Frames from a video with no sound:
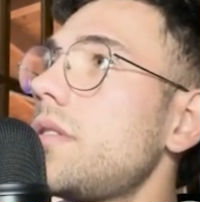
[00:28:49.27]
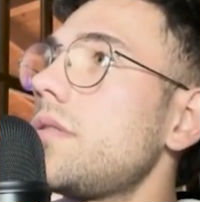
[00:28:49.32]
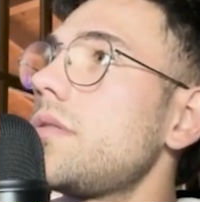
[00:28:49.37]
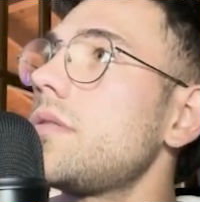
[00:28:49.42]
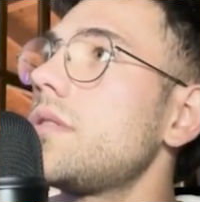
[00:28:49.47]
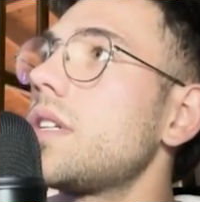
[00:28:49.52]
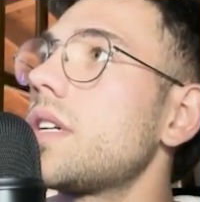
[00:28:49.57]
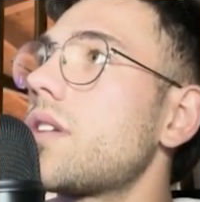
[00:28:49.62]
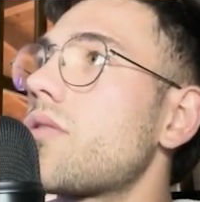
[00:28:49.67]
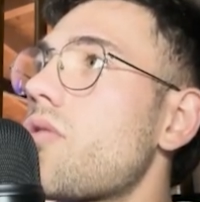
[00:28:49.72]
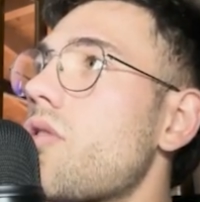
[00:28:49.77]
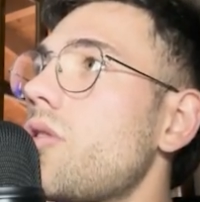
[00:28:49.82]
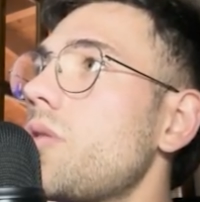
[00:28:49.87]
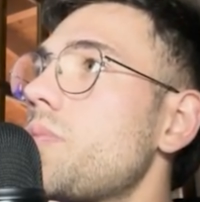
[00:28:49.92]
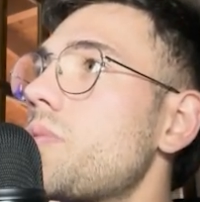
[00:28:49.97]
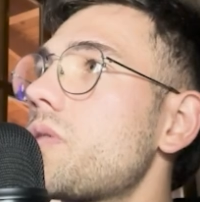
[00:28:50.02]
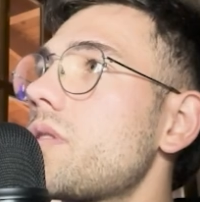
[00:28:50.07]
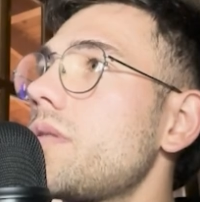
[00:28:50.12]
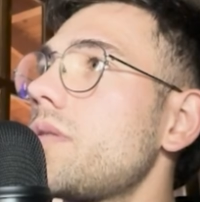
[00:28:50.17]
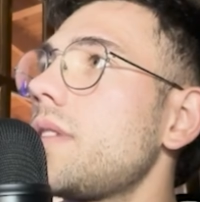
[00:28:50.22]
the
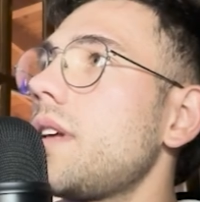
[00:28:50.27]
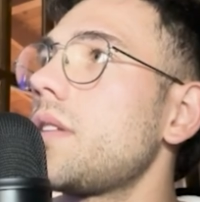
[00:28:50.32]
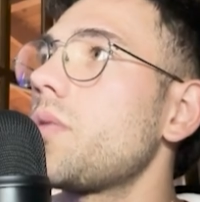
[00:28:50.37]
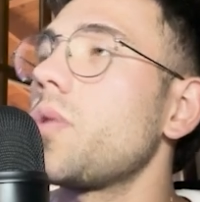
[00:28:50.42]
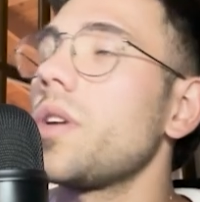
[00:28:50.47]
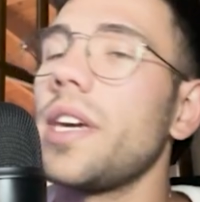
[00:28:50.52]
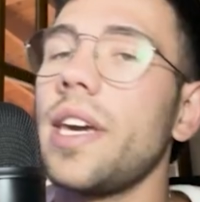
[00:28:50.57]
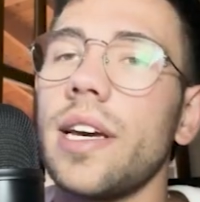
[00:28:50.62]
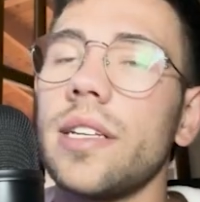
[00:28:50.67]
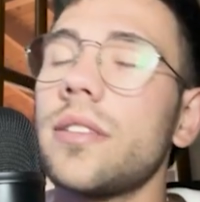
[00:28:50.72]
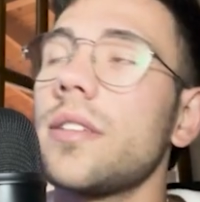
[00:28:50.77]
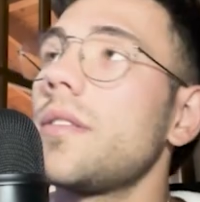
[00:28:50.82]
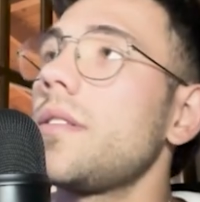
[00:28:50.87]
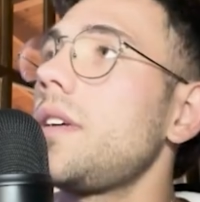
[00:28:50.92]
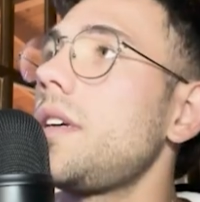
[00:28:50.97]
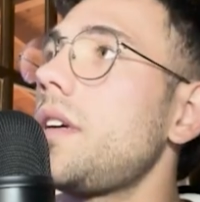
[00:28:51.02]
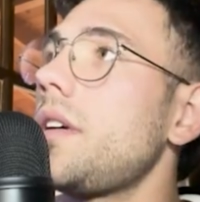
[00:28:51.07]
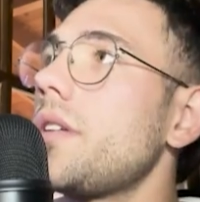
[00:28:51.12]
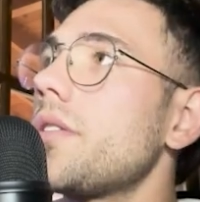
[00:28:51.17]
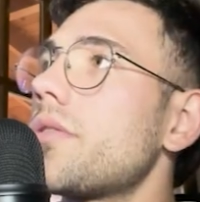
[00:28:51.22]
groups that we get
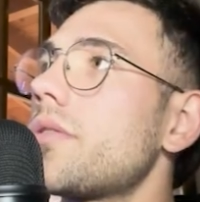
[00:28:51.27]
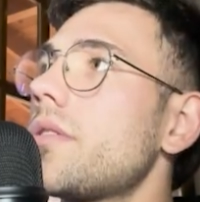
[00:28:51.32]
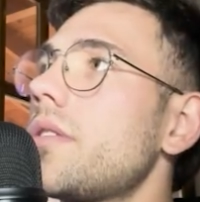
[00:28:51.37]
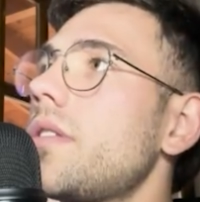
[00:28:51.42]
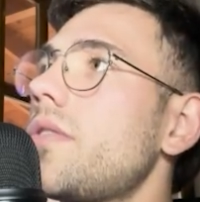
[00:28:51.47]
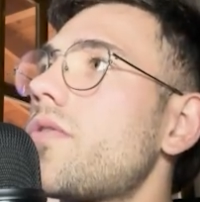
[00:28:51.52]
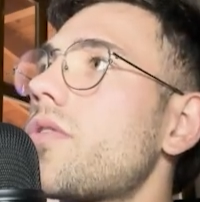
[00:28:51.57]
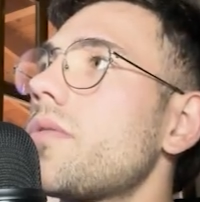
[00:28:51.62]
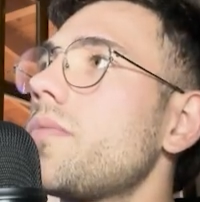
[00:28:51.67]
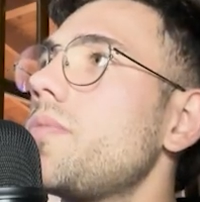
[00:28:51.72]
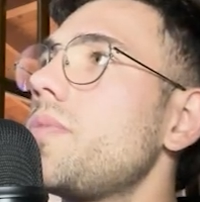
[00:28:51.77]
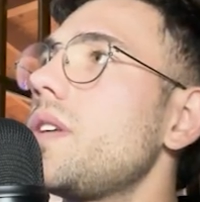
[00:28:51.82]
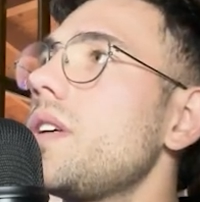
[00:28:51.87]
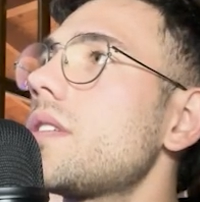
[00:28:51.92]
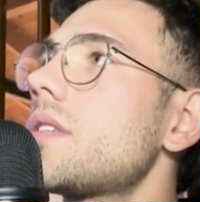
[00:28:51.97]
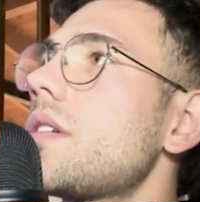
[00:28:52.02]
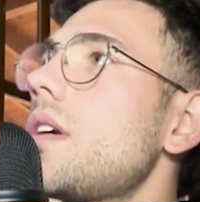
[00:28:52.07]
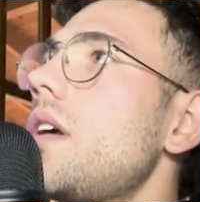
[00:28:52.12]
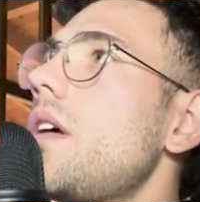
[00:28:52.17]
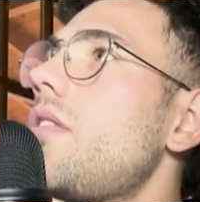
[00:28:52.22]
here from
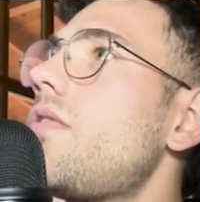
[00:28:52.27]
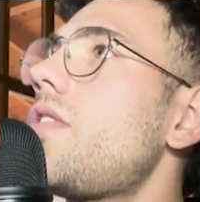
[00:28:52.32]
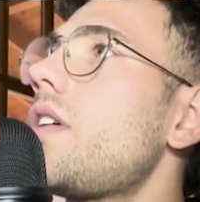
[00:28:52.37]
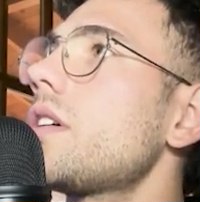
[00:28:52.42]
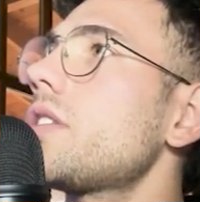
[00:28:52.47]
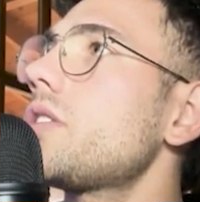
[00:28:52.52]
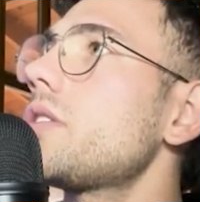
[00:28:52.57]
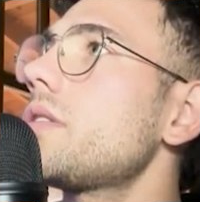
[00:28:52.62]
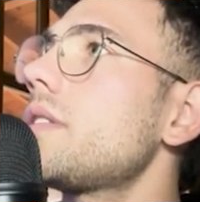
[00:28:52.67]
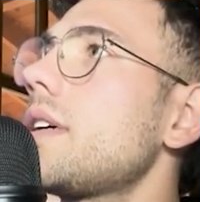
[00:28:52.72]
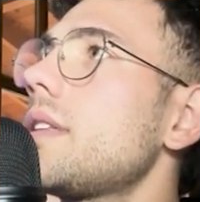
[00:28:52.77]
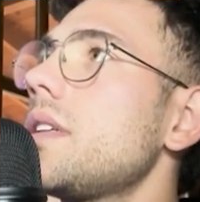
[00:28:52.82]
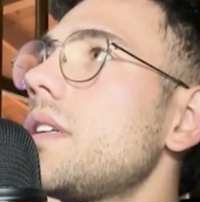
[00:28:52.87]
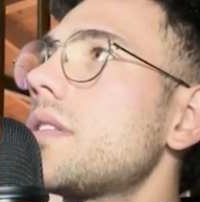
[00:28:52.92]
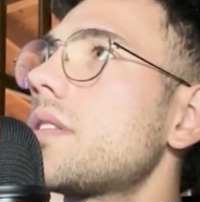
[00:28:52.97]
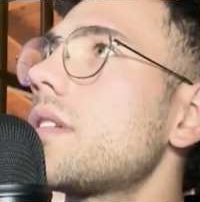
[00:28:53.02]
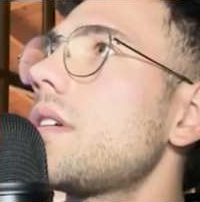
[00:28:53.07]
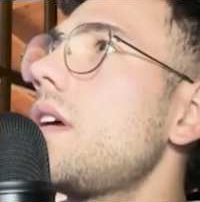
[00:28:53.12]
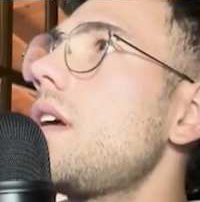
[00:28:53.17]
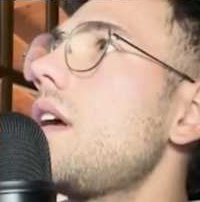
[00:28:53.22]
this function that
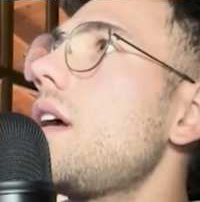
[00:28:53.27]
is